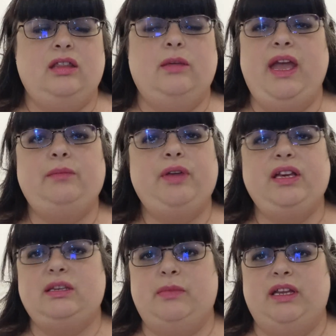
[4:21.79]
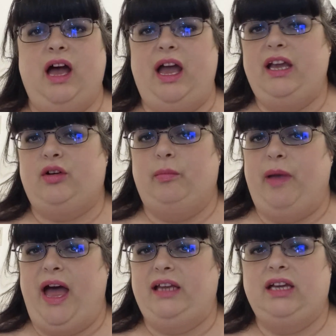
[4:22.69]
The man plays a maniacal
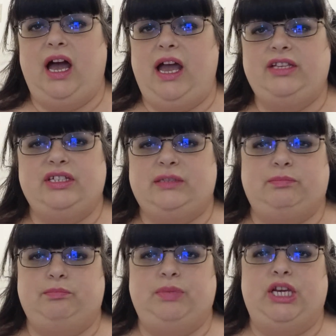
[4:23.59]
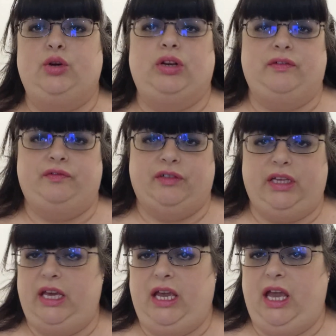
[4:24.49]
bad guy just
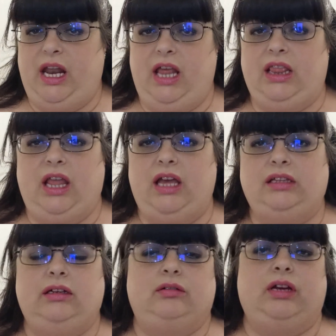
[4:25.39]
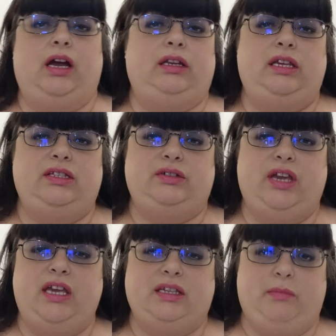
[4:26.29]
beautifully. And oh God,
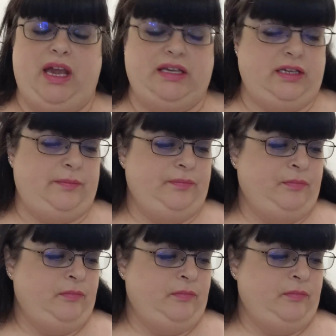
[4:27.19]
he's amazing.